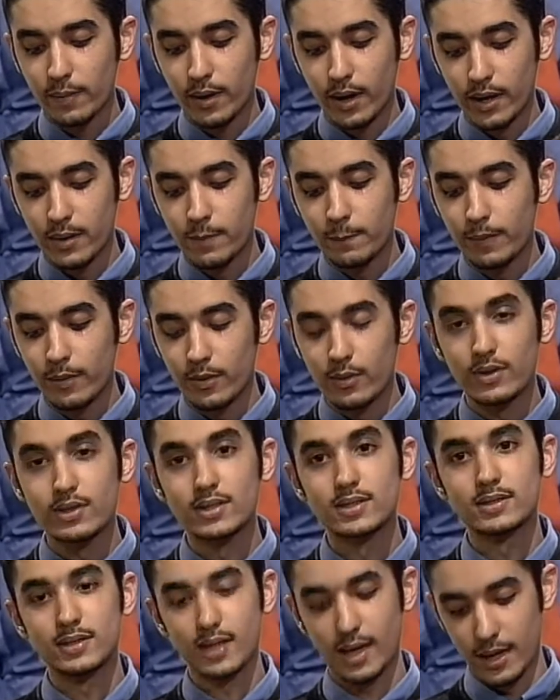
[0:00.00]
buying
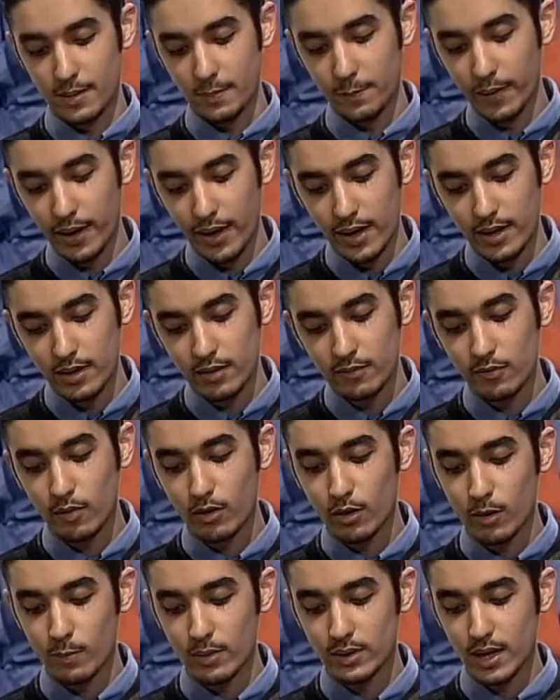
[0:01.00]
books and paying for
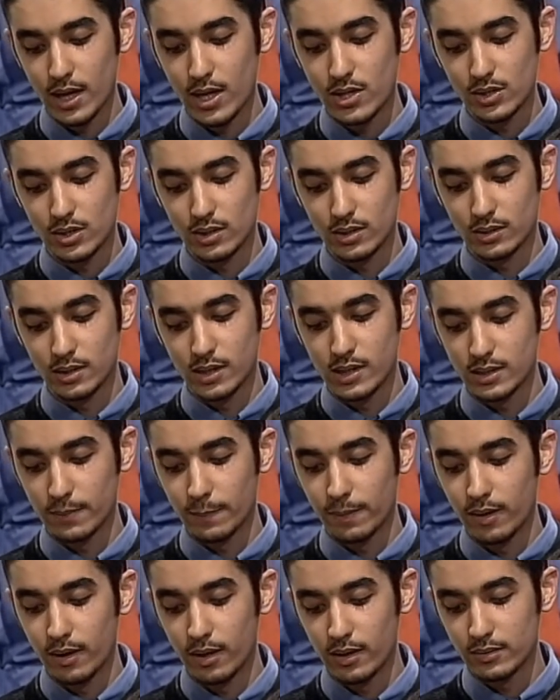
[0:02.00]
accommodation is a
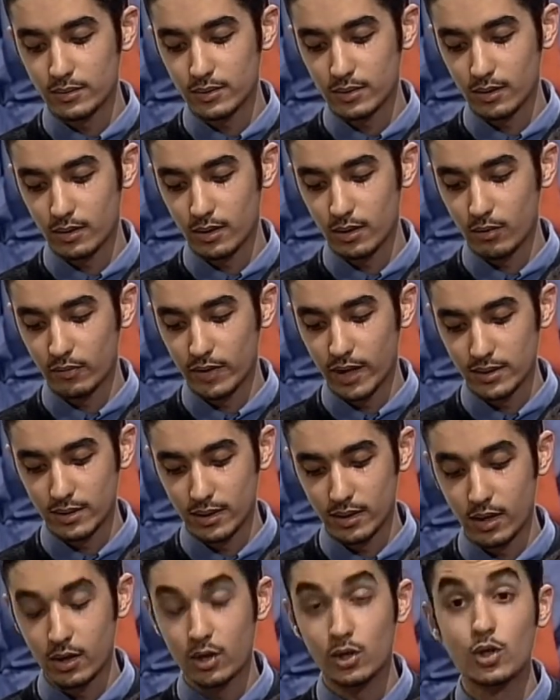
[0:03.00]
part of
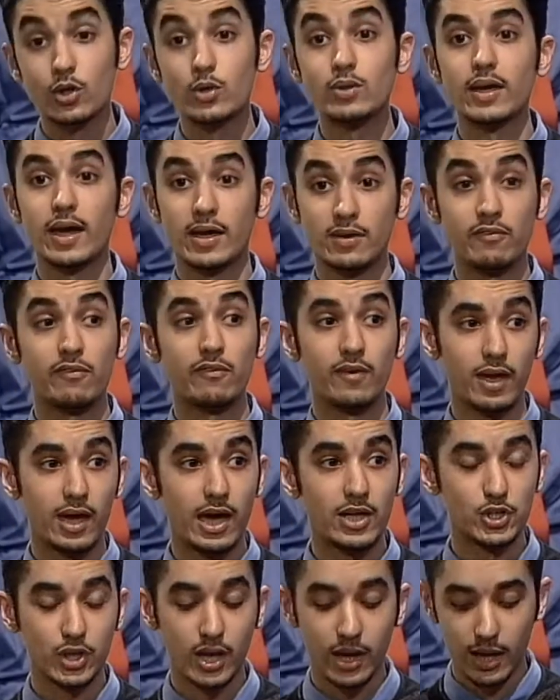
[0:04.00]
getting a good and fair
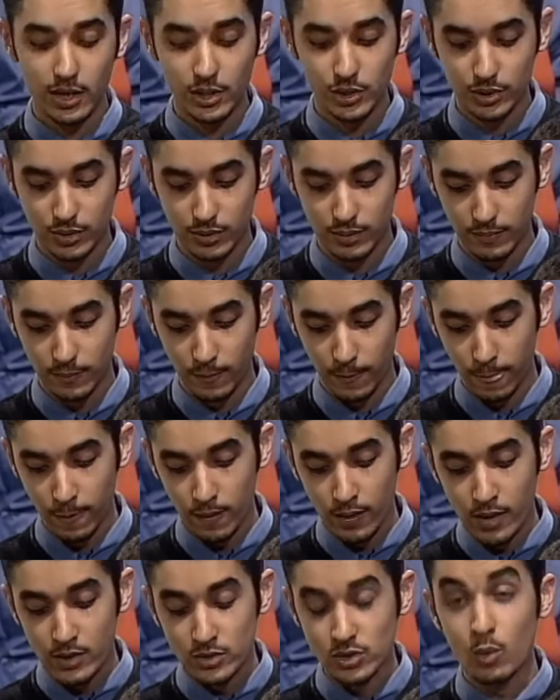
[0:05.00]
education.
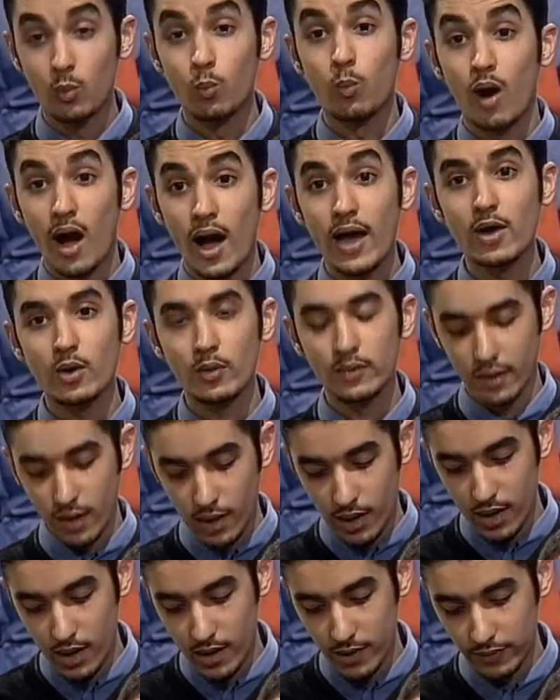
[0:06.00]
So why on
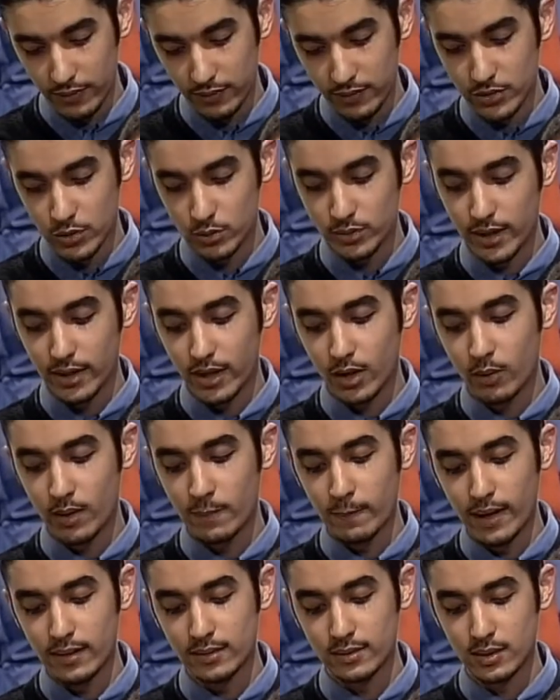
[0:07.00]
earth did you take away
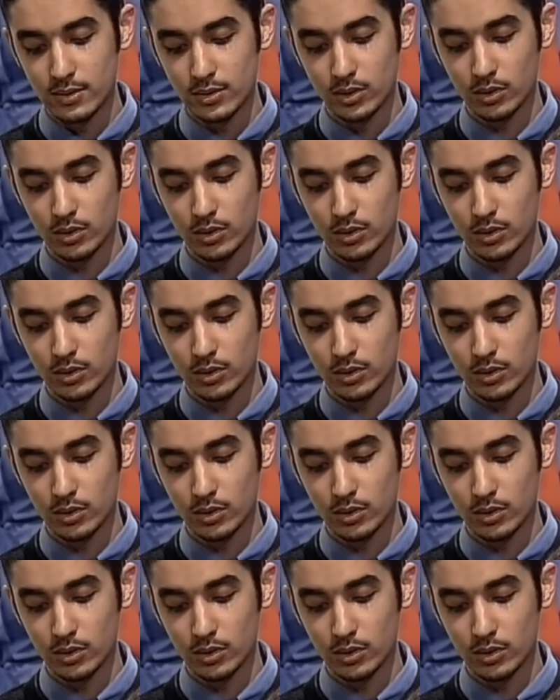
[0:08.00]
maintenance